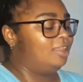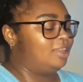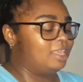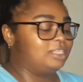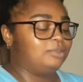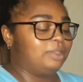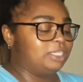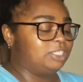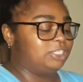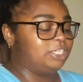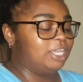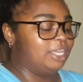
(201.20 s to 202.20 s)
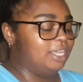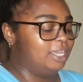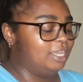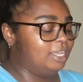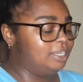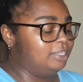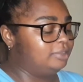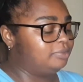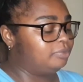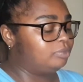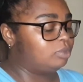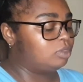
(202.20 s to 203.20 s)
Next question.
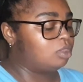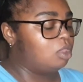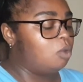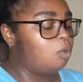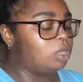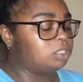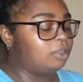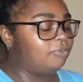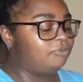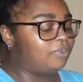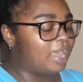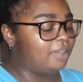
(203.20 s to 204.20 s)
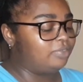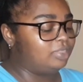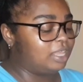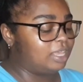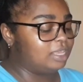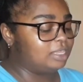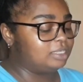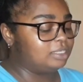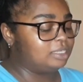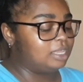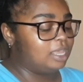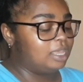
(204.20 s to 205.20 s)
What are five
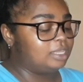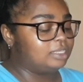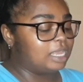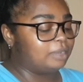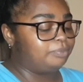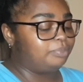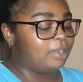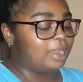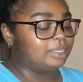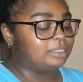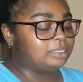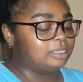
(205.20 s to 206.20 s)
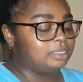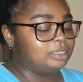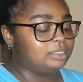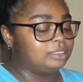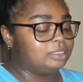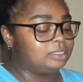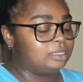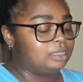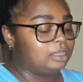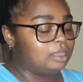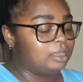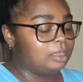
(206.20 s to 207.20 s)
things that brightens
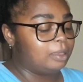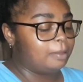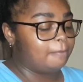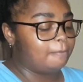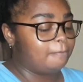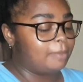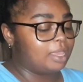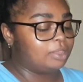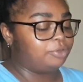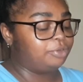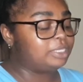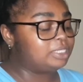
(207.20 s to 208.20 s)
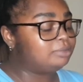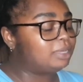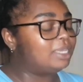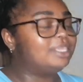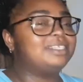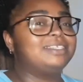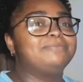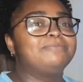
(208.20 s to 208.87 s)
my Christmas?